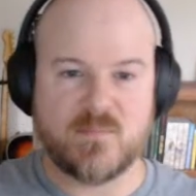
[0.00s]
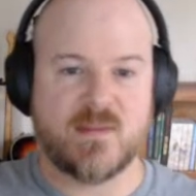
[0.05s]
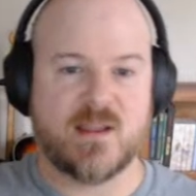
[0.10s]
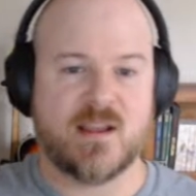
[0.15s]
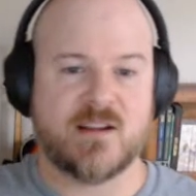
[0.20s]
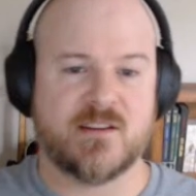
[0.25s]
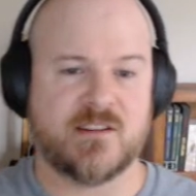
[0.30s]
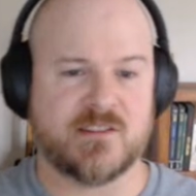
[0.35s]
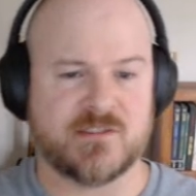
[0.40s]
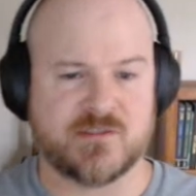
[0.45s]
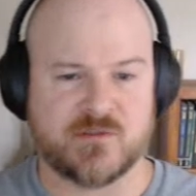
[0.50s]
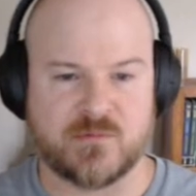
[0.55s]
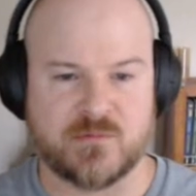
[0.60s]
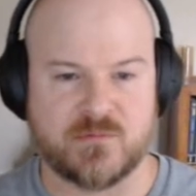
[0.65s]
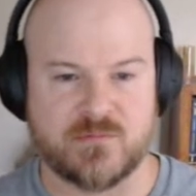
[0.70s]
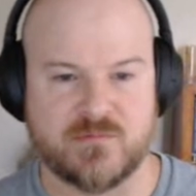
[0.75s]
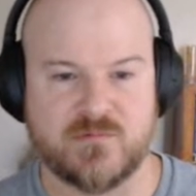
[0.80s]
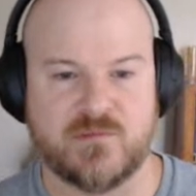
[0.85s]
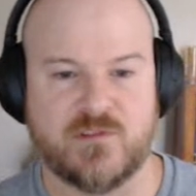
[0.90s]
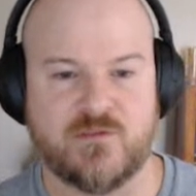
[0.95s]
You could also
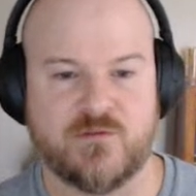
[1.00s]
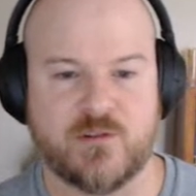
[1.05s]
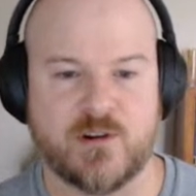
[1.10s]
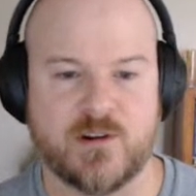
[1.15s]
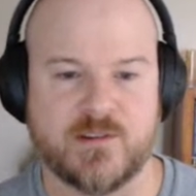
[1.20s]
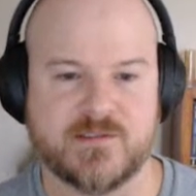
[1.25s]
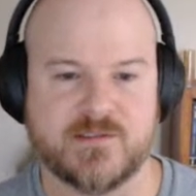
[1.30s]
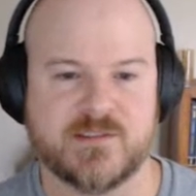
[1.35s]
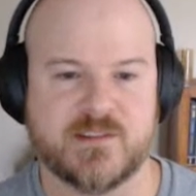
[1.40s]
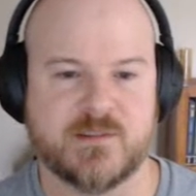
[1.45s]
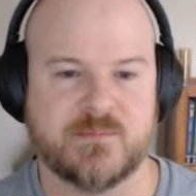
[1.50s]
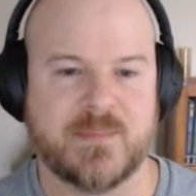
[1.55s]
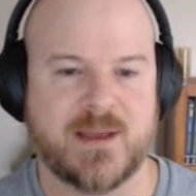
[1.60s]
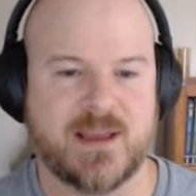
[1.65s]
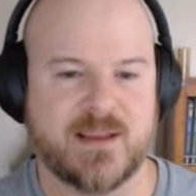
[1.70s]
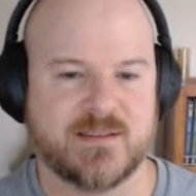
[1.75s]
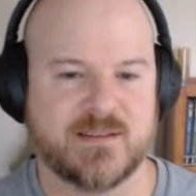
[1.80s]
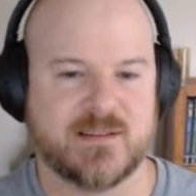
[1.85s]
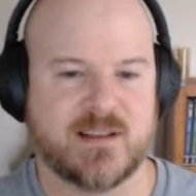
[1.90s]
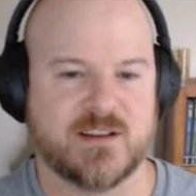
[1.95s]
roll for it. So
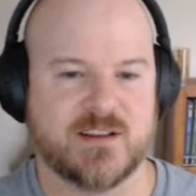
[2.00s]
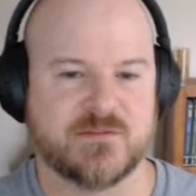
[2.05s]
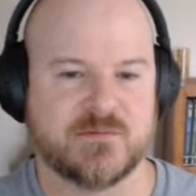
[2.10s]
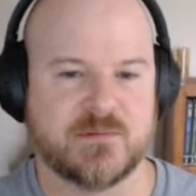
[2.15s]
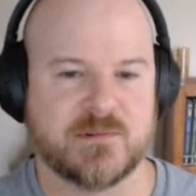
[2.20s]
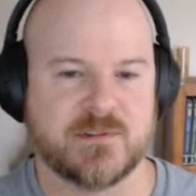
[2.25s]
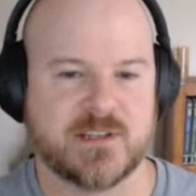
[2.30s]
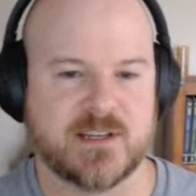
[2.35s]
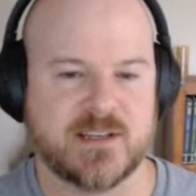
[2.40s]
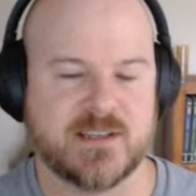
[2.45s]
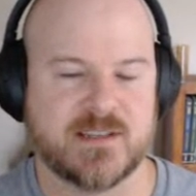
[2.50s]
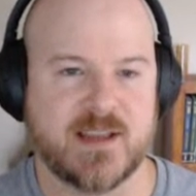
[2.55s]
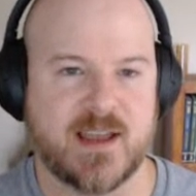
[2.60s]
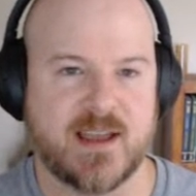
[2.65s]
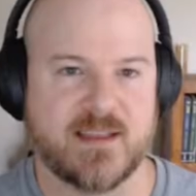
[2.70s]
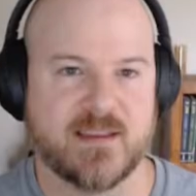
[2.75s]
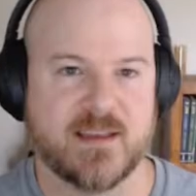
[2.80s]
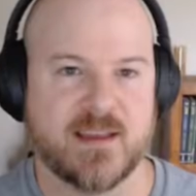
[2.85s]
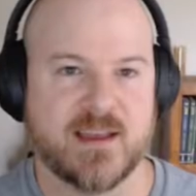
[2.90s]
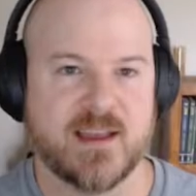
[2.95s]
maze / roadside
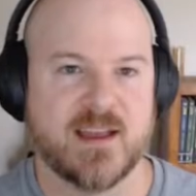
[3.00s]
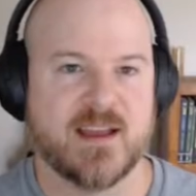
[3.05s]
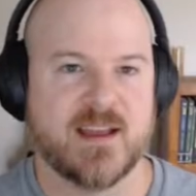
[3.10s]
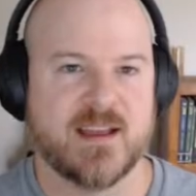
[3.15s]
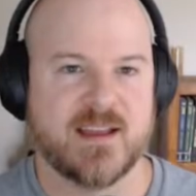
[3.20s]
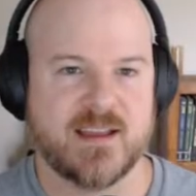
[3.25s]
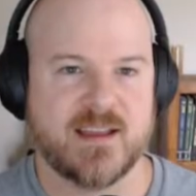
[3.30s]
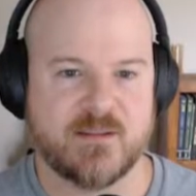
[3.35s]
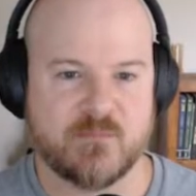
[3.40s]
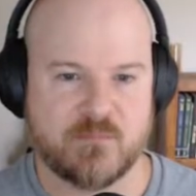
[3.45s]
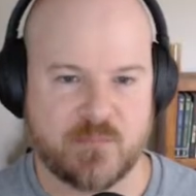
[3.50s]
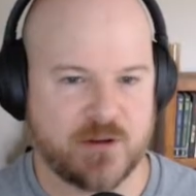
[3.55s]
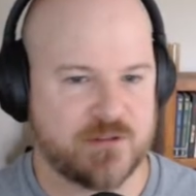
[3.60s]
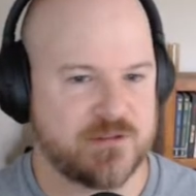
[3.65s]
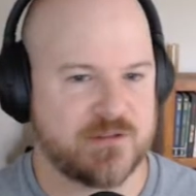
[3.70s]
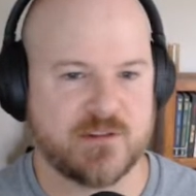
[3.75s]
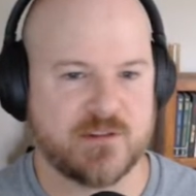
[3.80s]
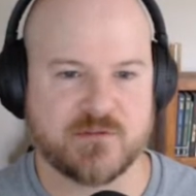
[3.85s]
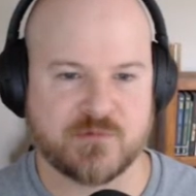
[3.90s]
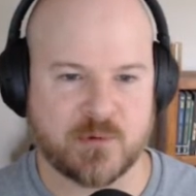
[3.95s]
stand. Both of
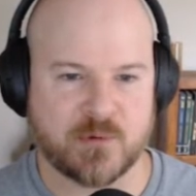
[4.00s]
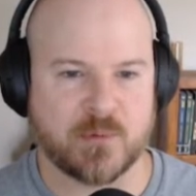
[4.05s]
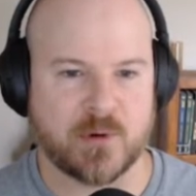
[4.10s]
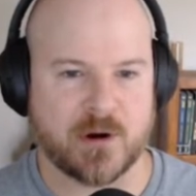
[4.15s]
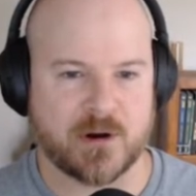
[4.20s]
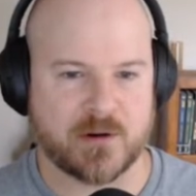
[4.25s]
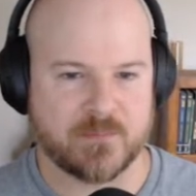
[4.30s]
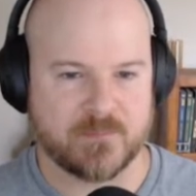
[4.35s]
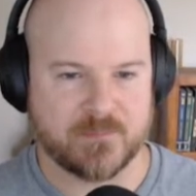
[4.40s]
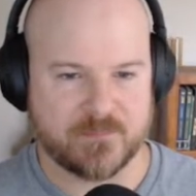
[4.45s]
those will work.